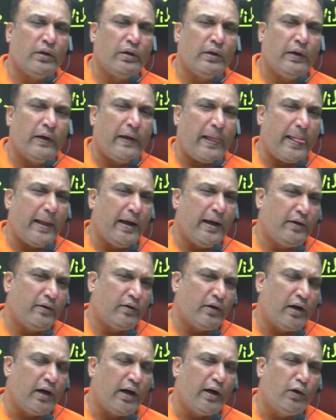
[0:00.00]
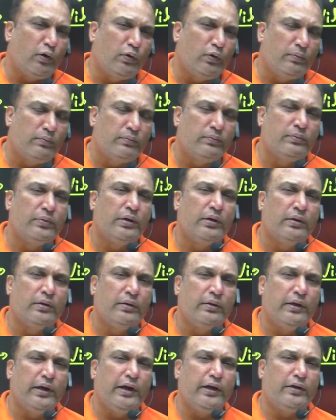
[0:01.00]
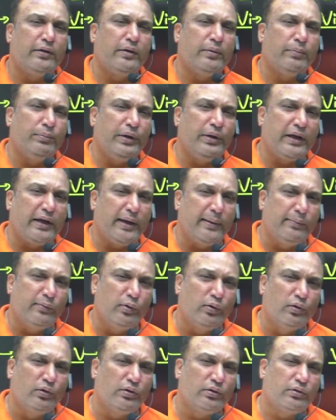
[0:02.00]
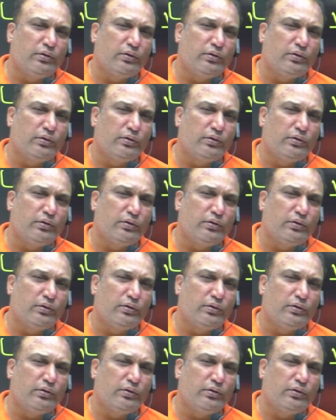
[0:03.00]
and how it became low?